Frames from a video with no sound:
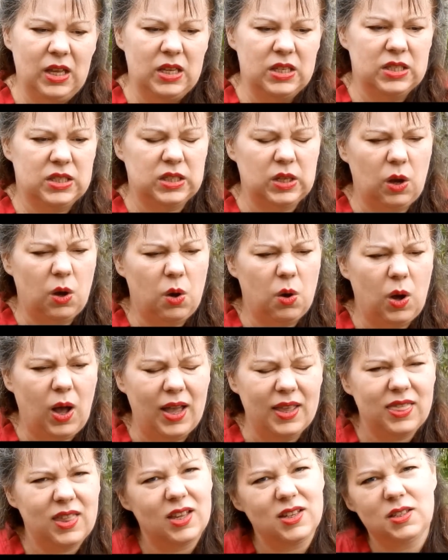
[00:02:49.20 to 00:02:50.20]
So
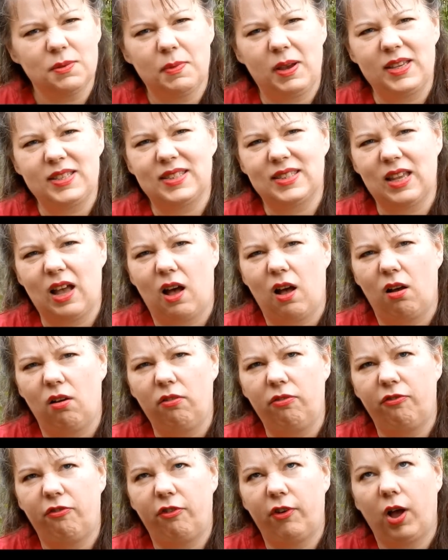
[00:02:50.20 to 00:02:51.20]
I thought to
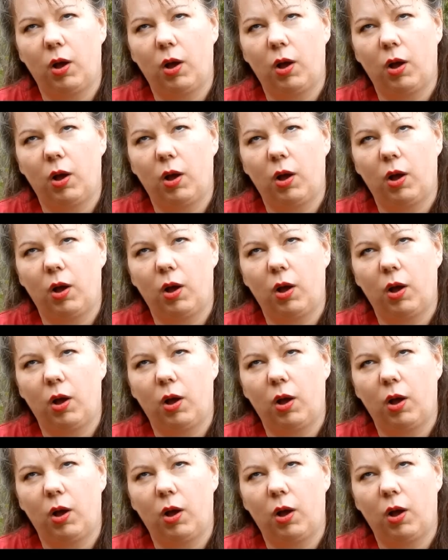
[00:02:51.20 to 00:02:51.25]
myself,